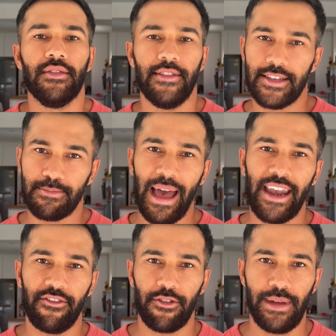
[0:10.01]
This bad
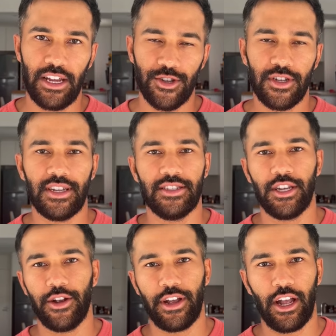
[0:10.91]
information is
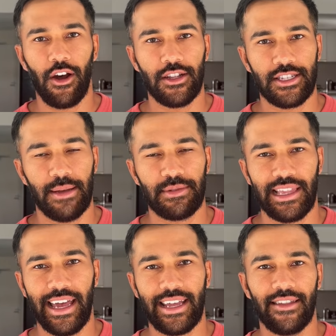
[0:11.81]
hearing concepts
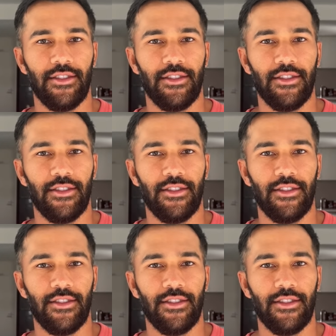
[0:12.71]
like